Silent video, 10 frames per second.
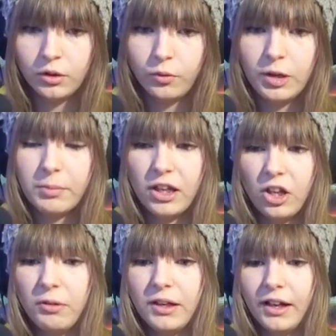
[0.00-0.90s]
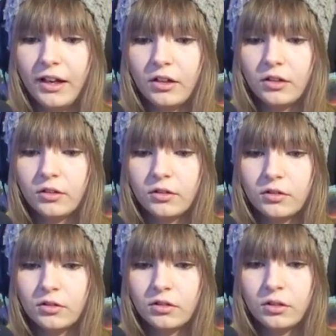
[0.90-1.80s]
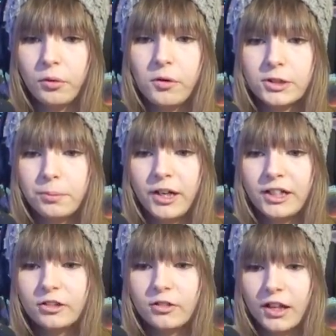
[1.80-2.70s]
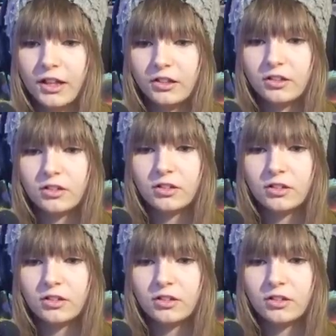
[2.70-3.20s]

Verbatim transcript: Where am I going then? What was the point in all this?